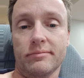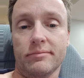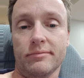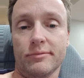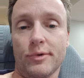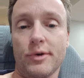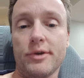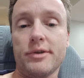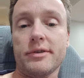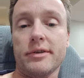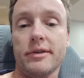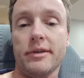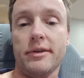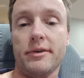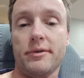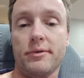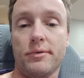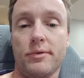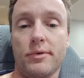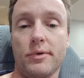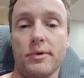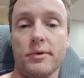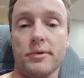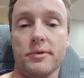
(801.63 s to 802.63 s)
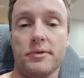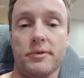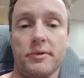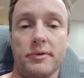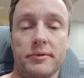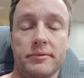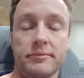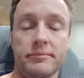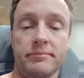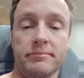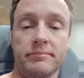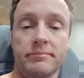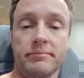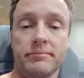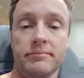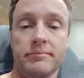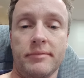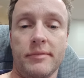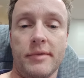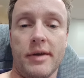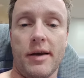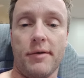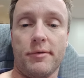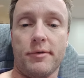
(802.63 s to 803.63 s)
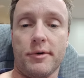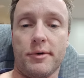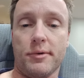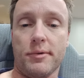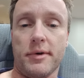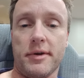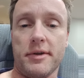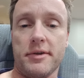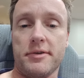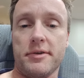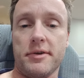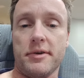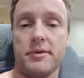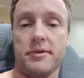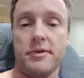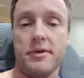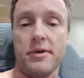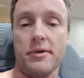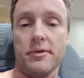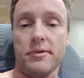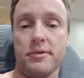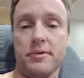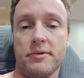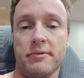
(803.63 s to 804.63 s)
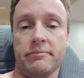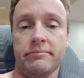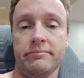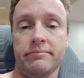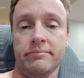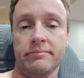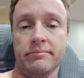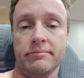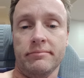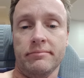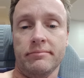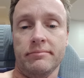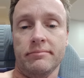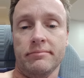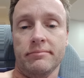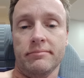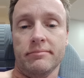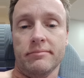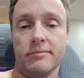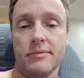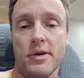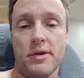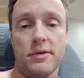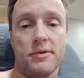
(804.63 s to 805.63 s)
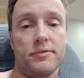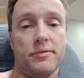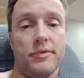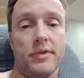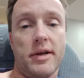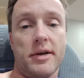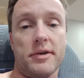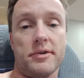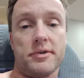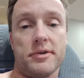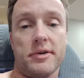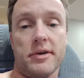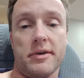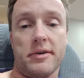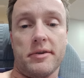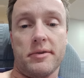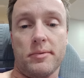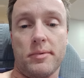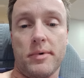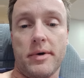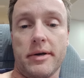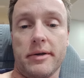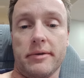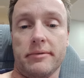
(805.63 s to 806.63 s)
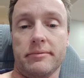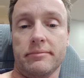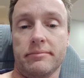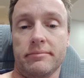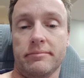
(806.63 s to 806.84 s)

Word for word: recently divorced after 26 years. His flesh got in the way.